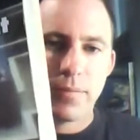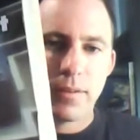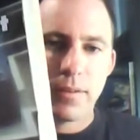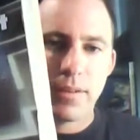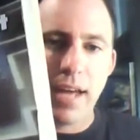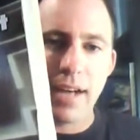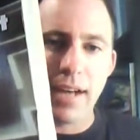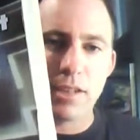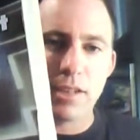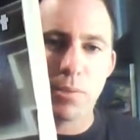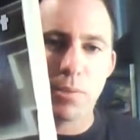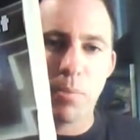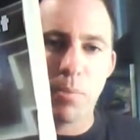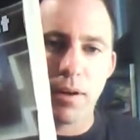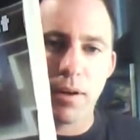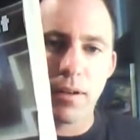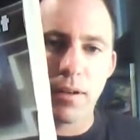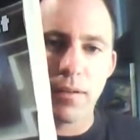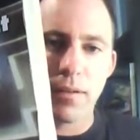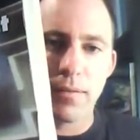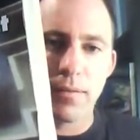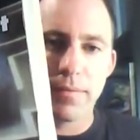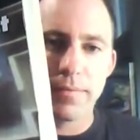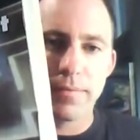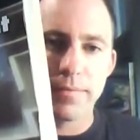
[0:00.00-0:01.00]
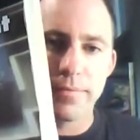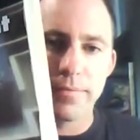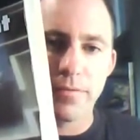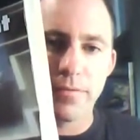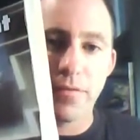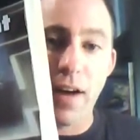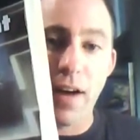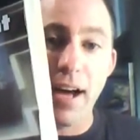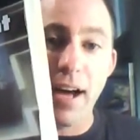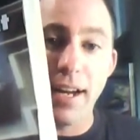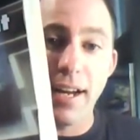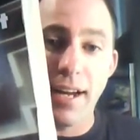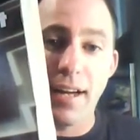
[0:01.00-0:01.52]
Textbook
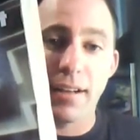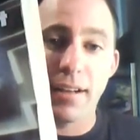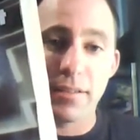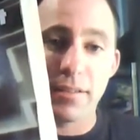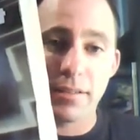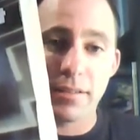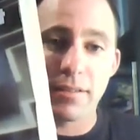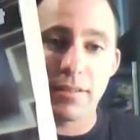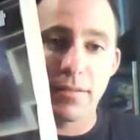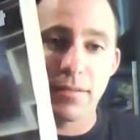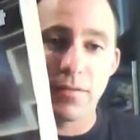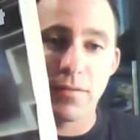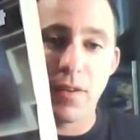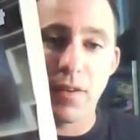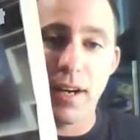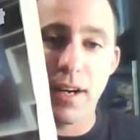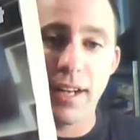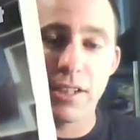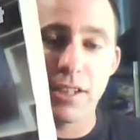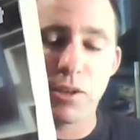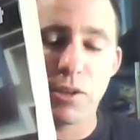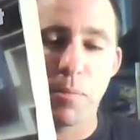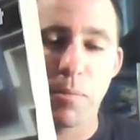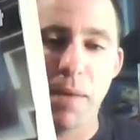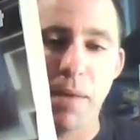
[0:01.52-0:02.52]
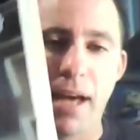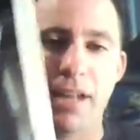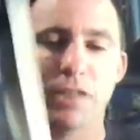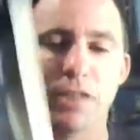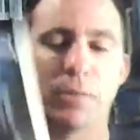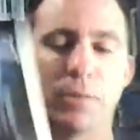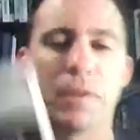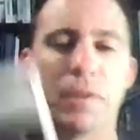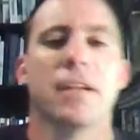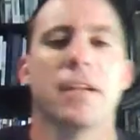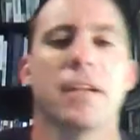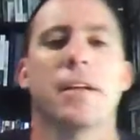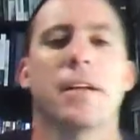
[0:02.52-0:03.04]
finance, financial
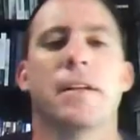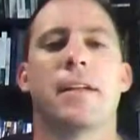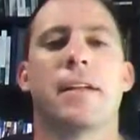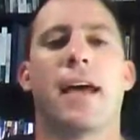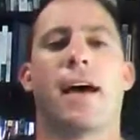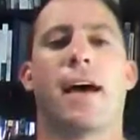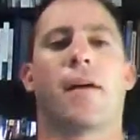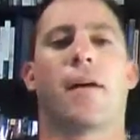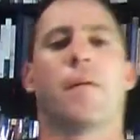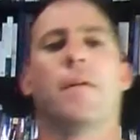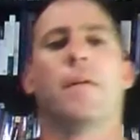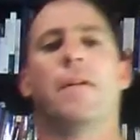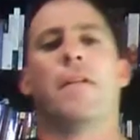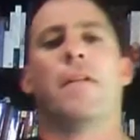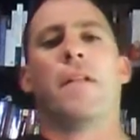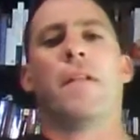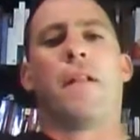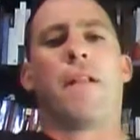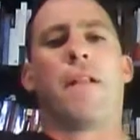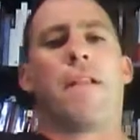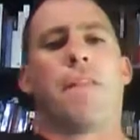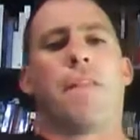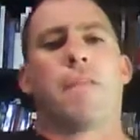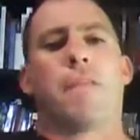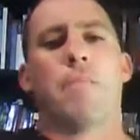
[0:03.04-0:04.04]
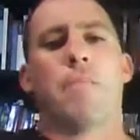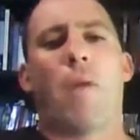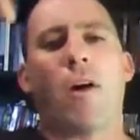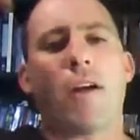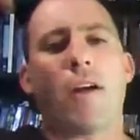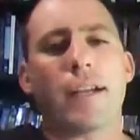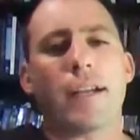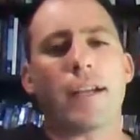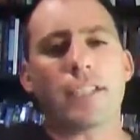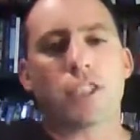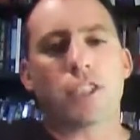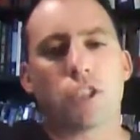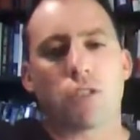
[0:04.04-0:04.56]
management. Now, the
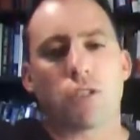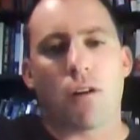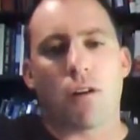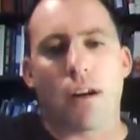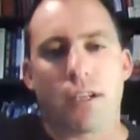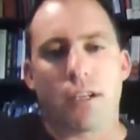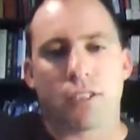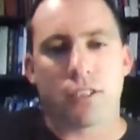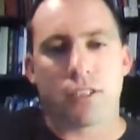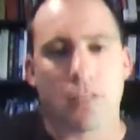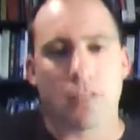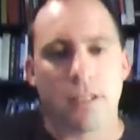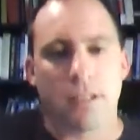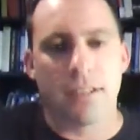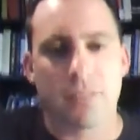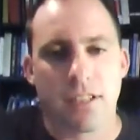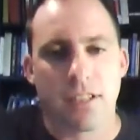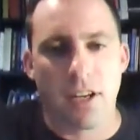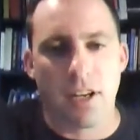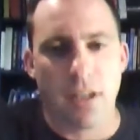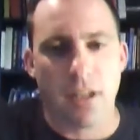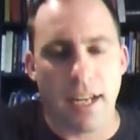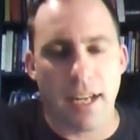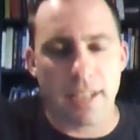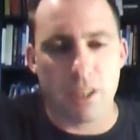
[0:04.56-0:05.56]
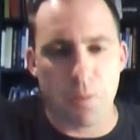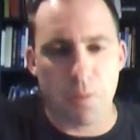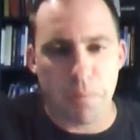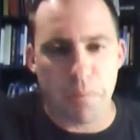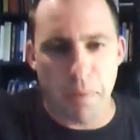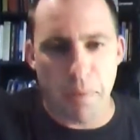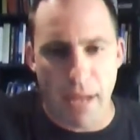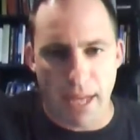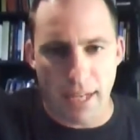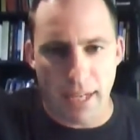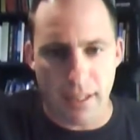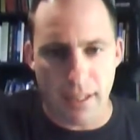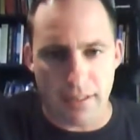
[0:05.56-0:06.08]
market structure is going to
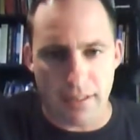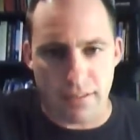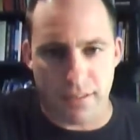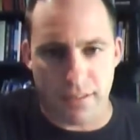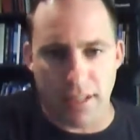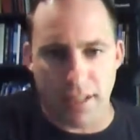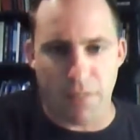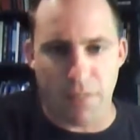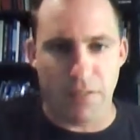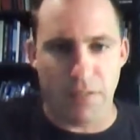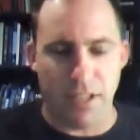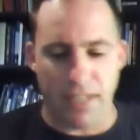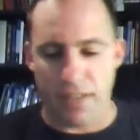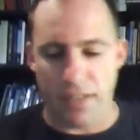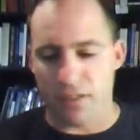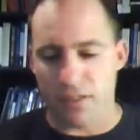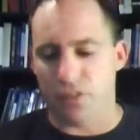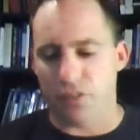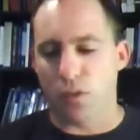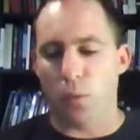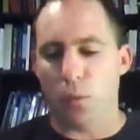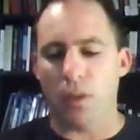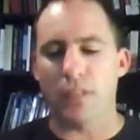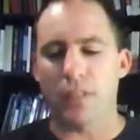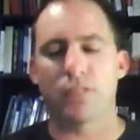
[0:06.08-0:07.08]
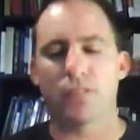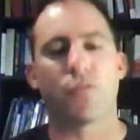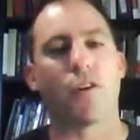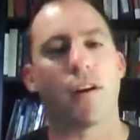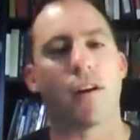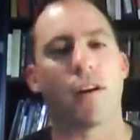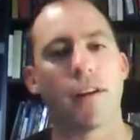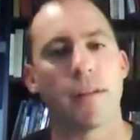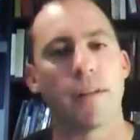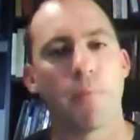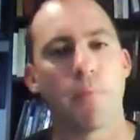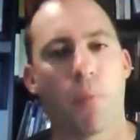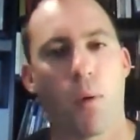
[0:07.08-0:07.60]
expand in 7 years. So what is
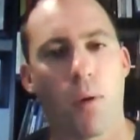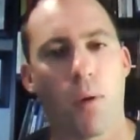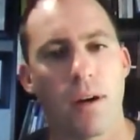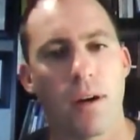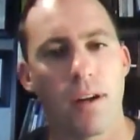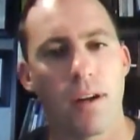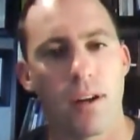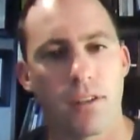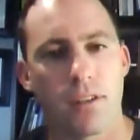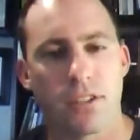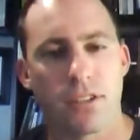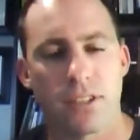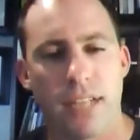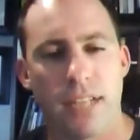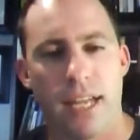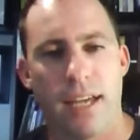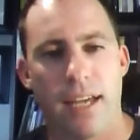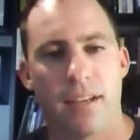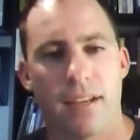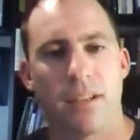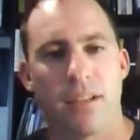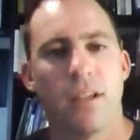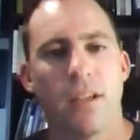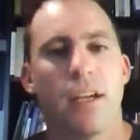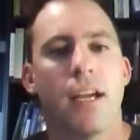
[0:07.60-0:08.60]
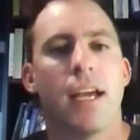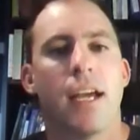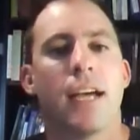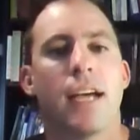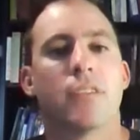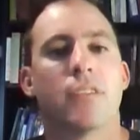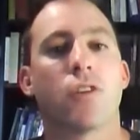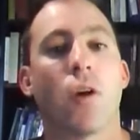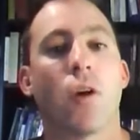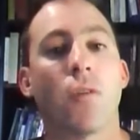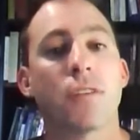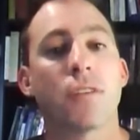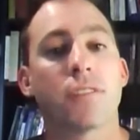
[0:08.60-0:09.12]
very important to understand
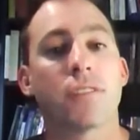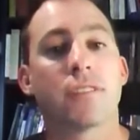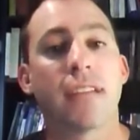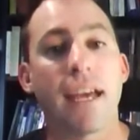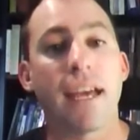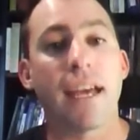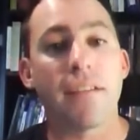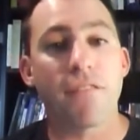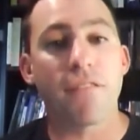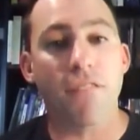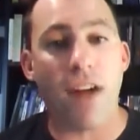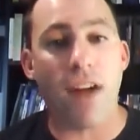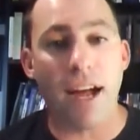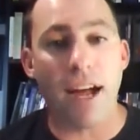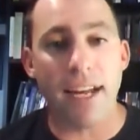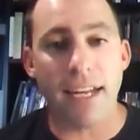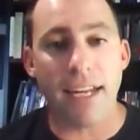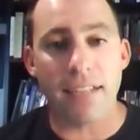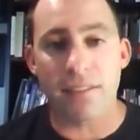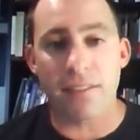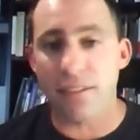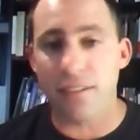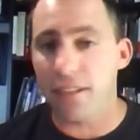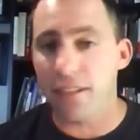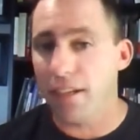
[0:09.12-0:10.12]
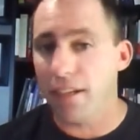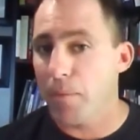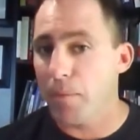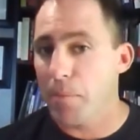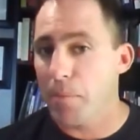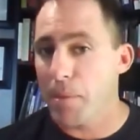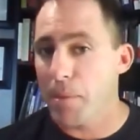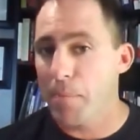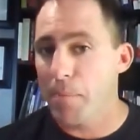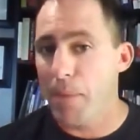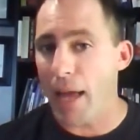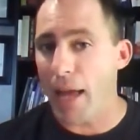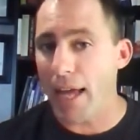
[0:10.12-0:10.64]
is all this debt financing going to
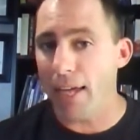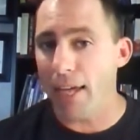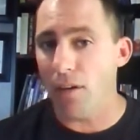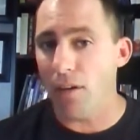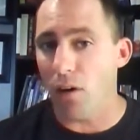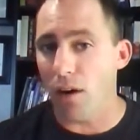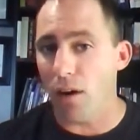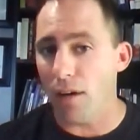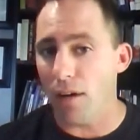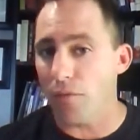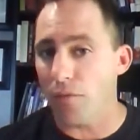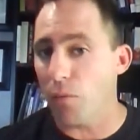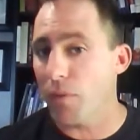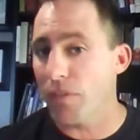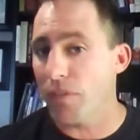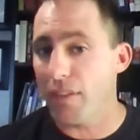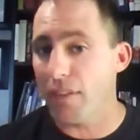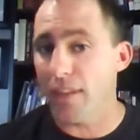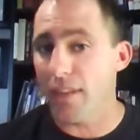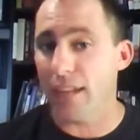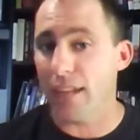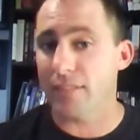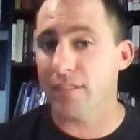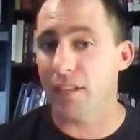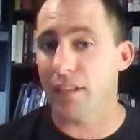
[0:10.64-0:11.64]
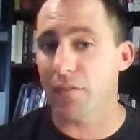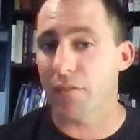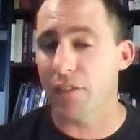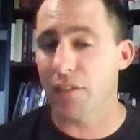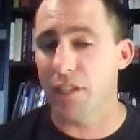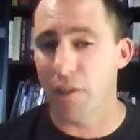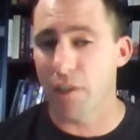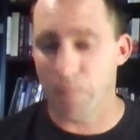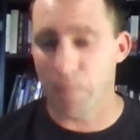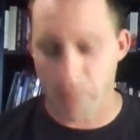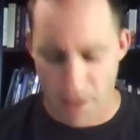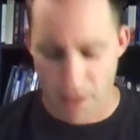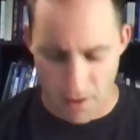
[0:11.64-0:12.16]
be paid off within that
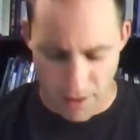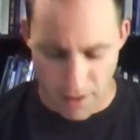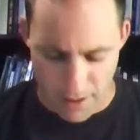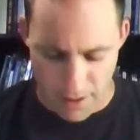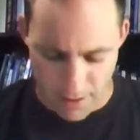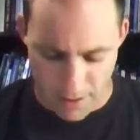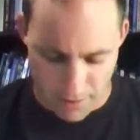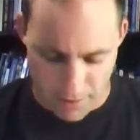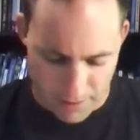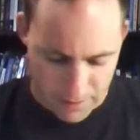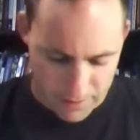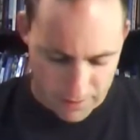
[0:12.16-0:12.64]
7-year period.